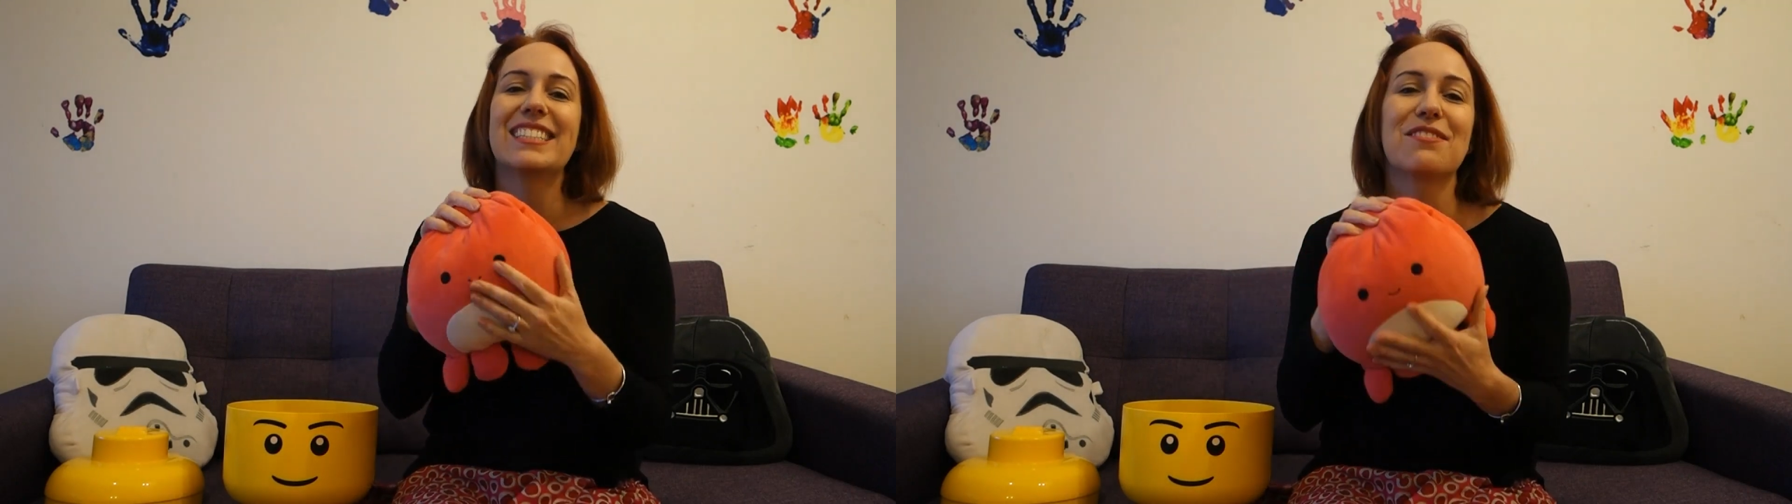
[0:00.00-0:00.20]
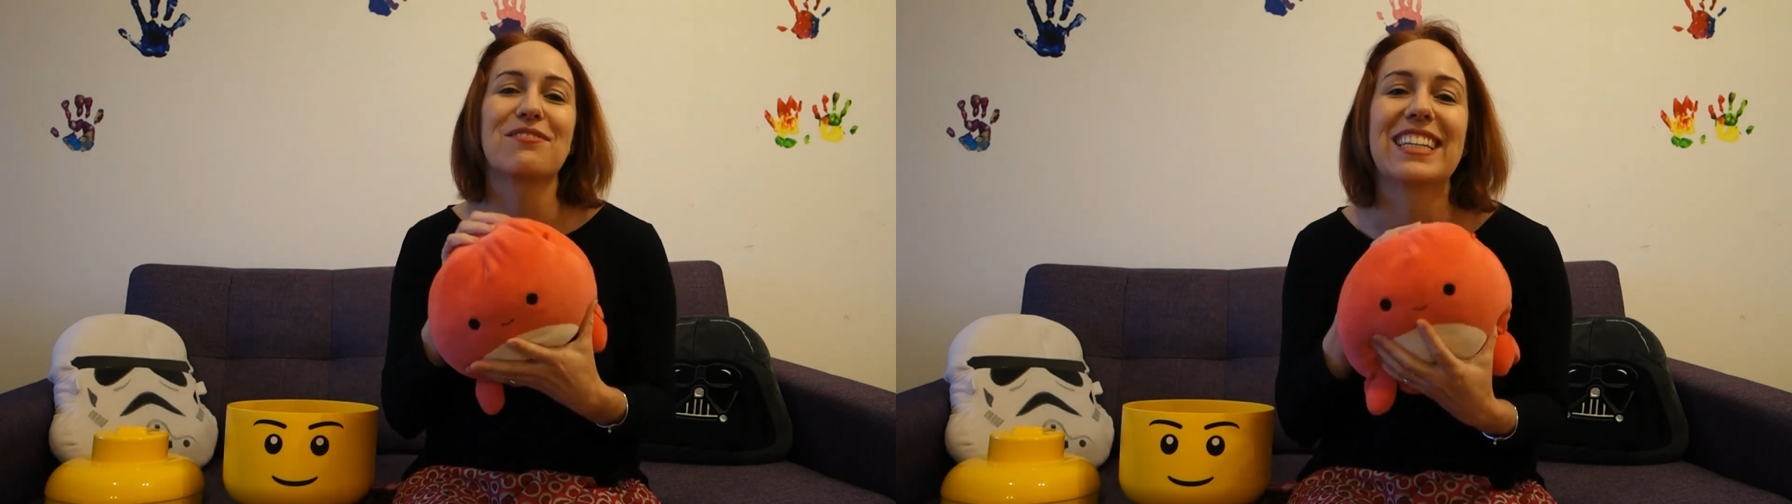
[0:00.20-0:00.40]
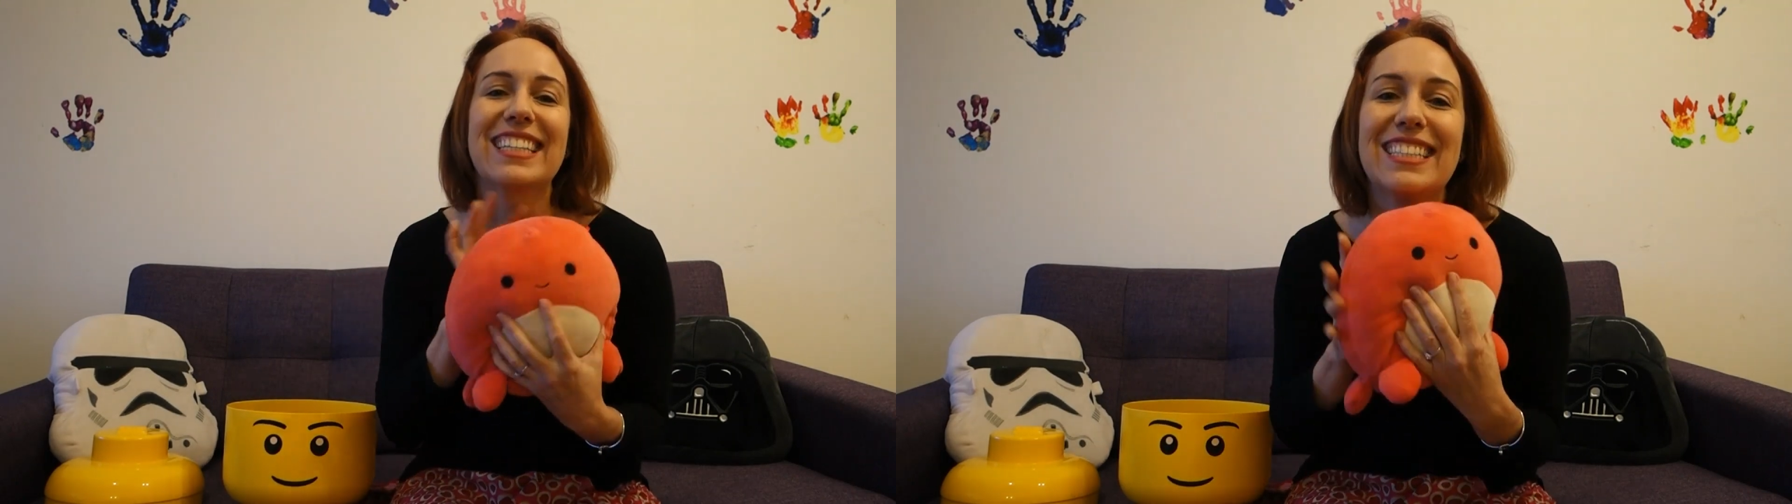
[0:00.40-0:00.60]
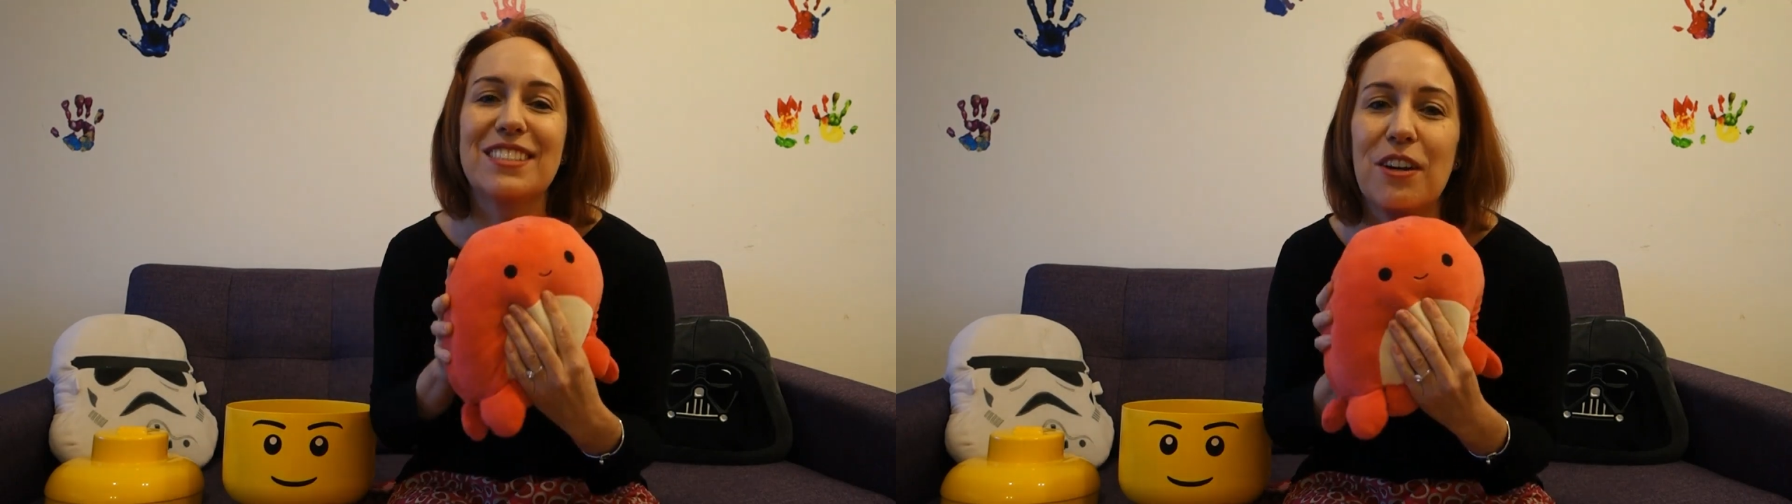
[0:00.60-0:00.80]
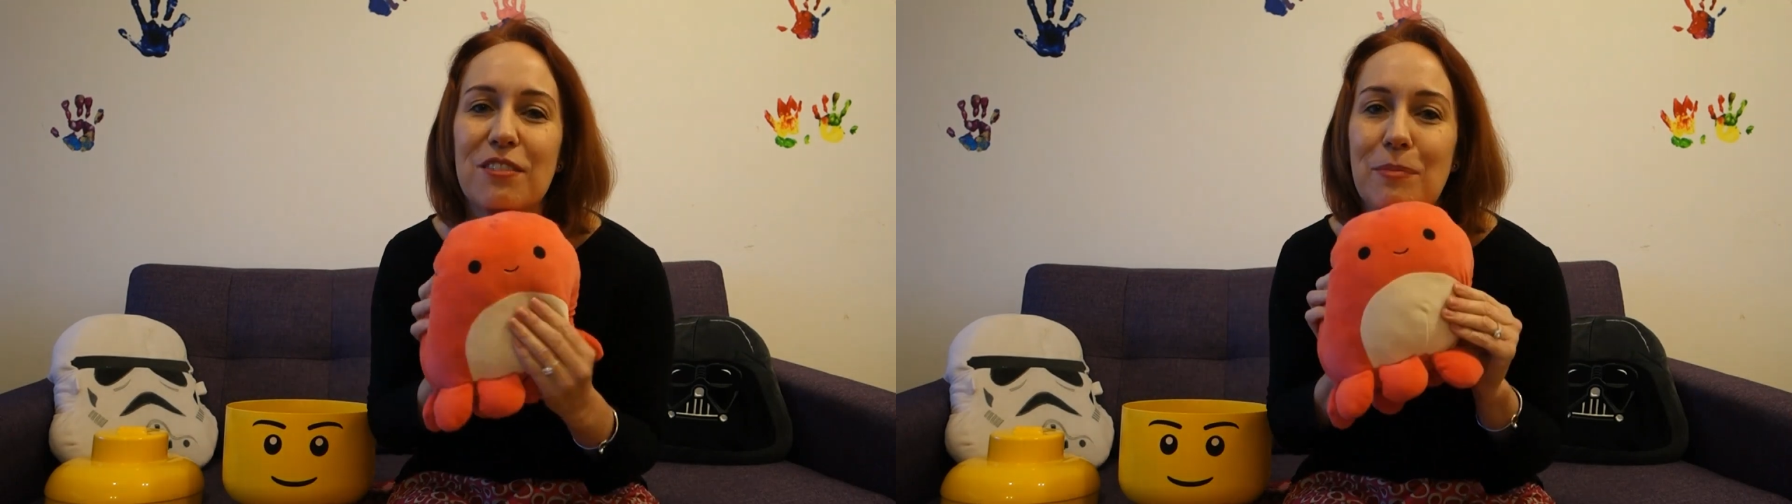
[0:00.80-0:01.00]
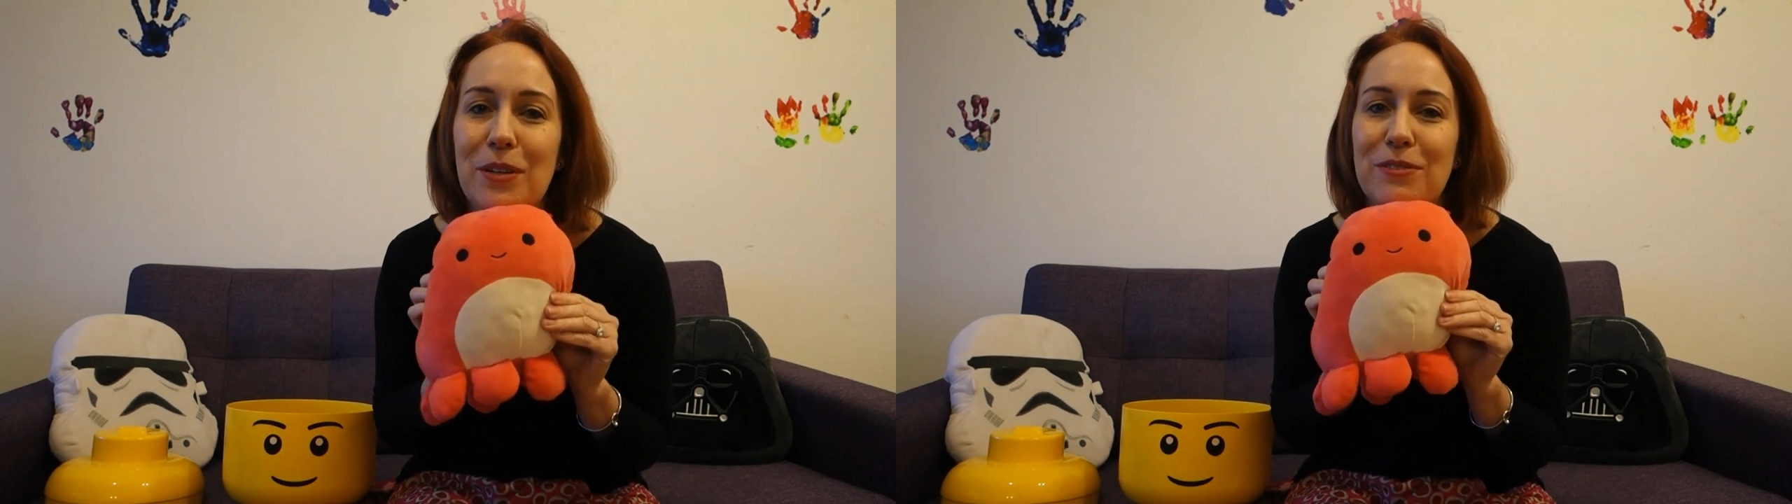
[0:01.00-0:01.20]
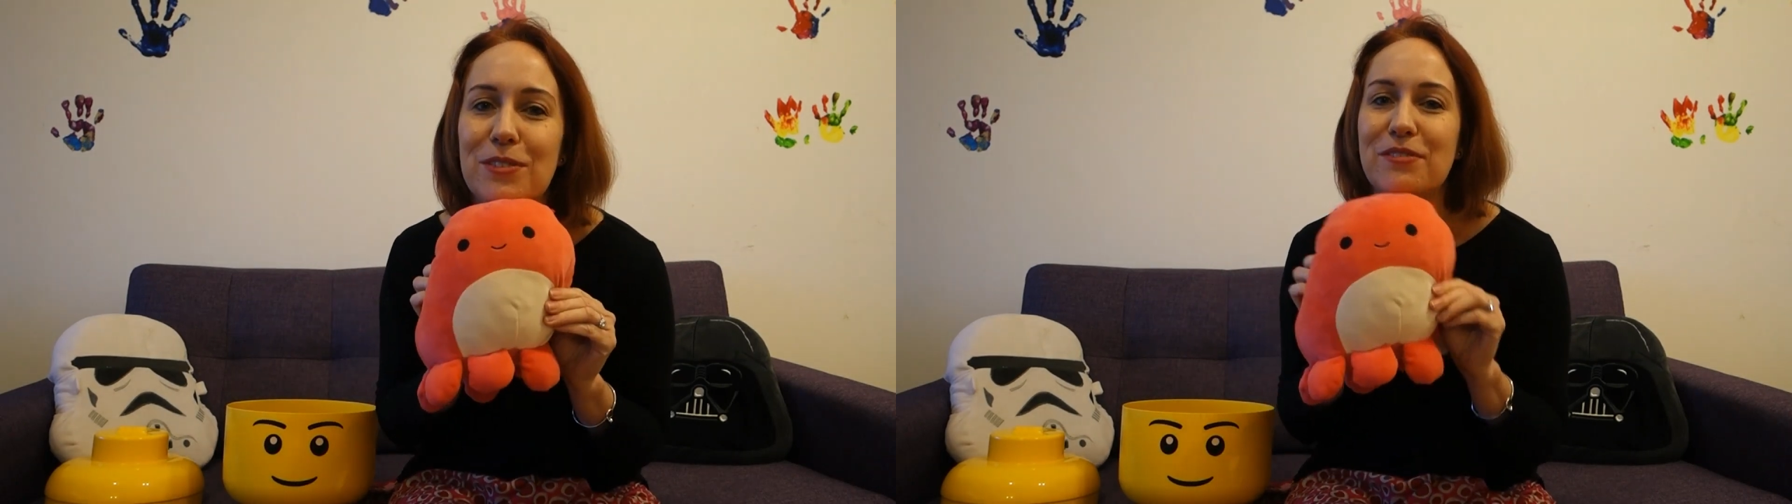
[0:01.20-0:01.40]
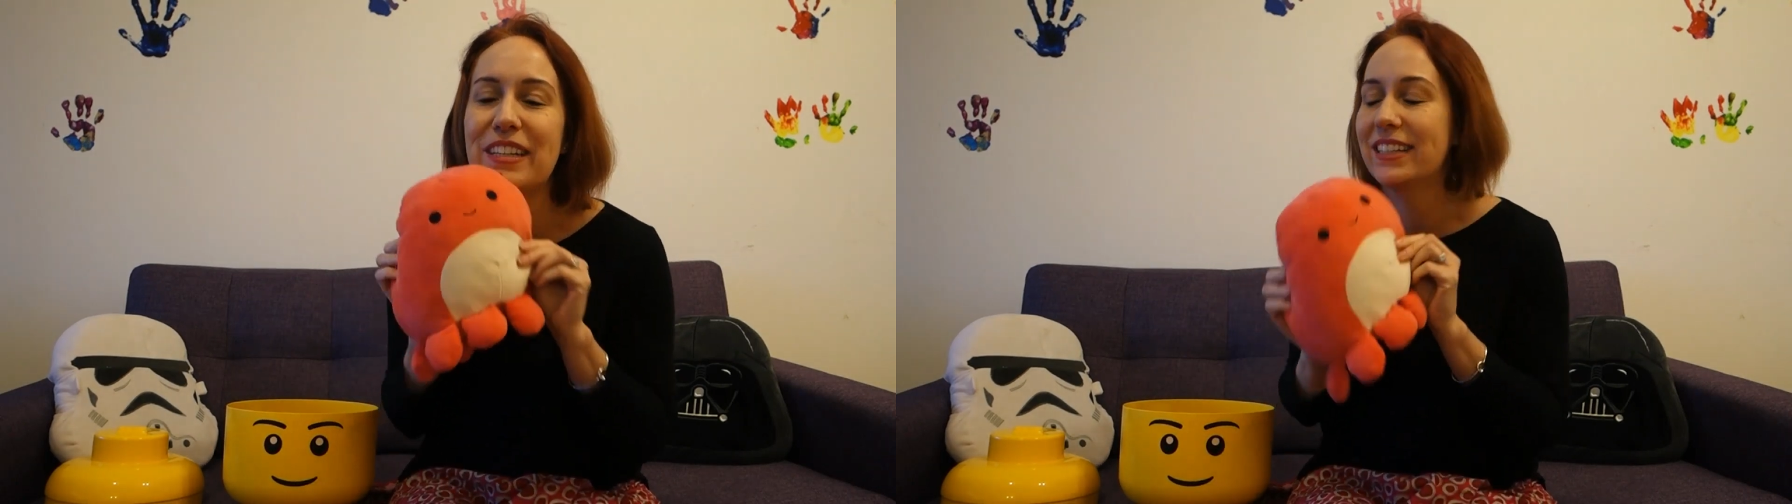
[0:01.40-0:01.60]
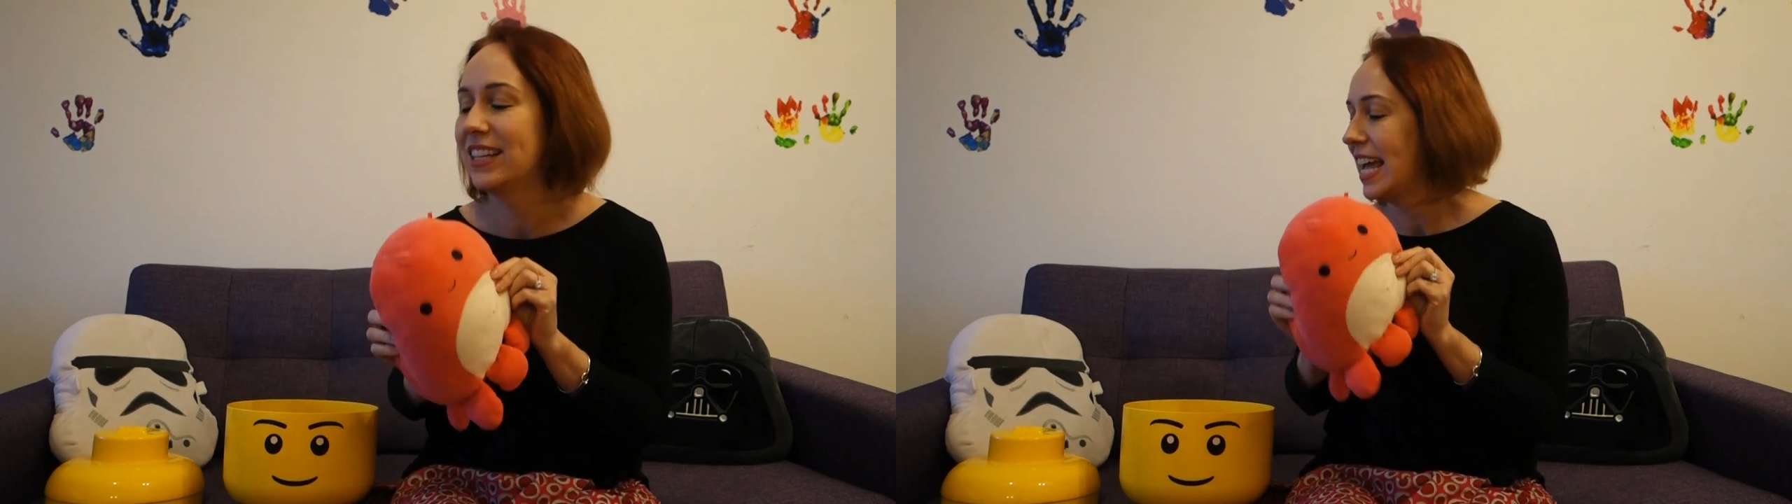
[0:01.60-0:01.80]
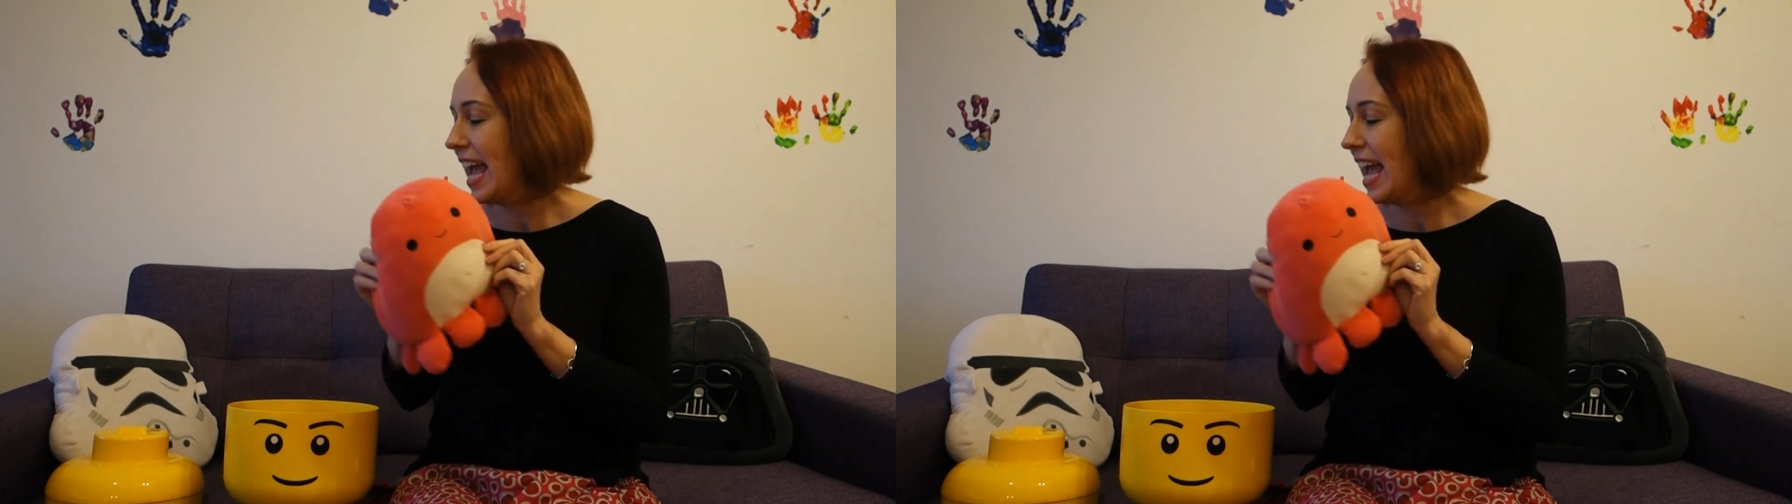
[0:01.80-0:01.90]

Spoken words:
It's a really soft, beautiful feel,